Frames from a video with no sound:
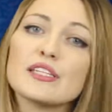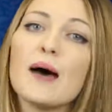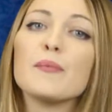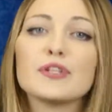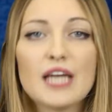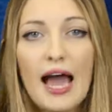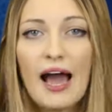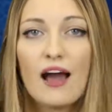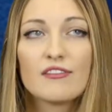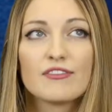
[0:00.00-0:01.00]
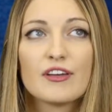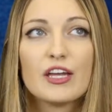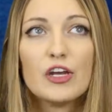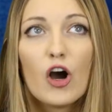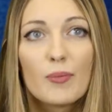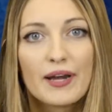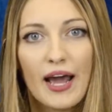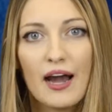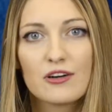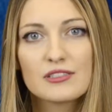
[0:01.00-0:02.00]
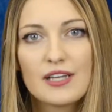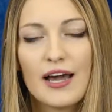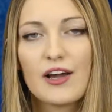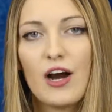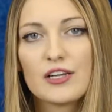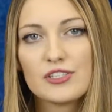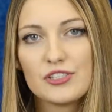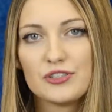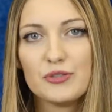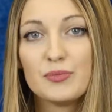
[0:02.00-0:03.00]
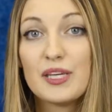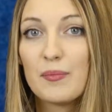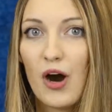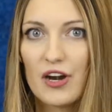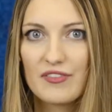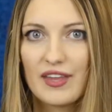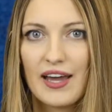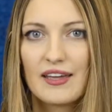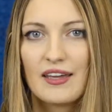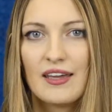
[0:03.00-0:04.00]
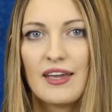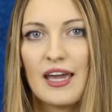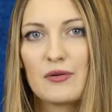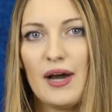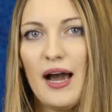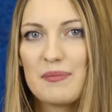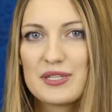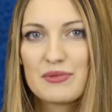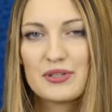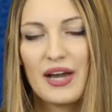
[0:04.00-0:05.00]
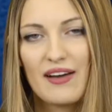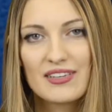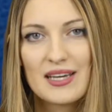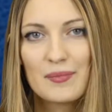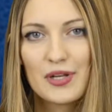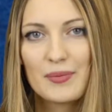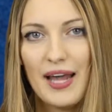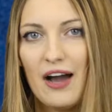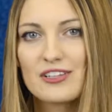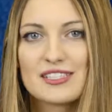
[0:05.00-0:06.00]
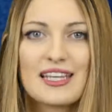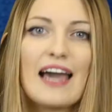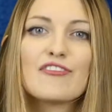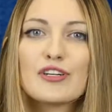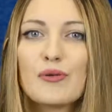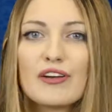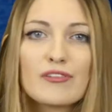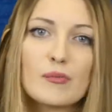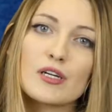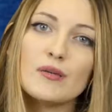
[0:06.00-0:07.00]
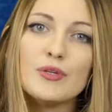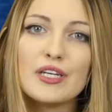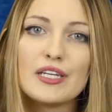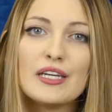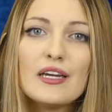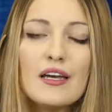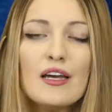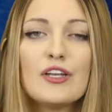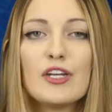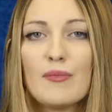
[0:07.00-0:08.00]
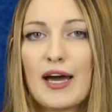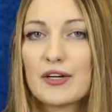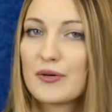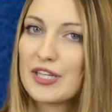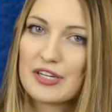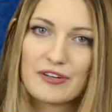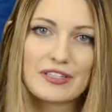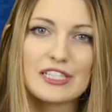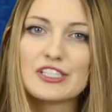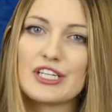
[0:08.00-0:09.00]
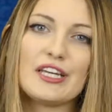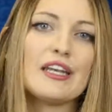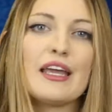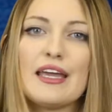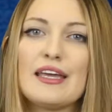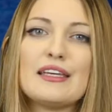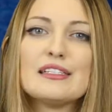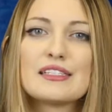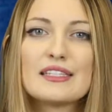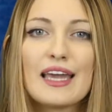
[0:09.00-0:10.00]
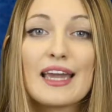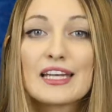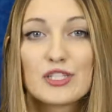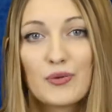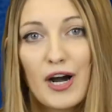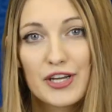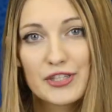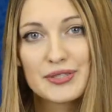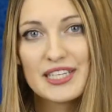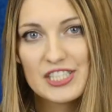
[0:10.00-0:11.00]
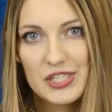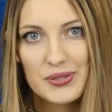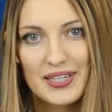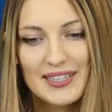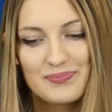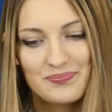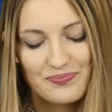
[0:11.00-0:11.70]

temple to have an open house, I got to be a part of that. And what happens when you have a temple open house is everyone from the community, no matter what their religion is, they get to walk through it and tour it.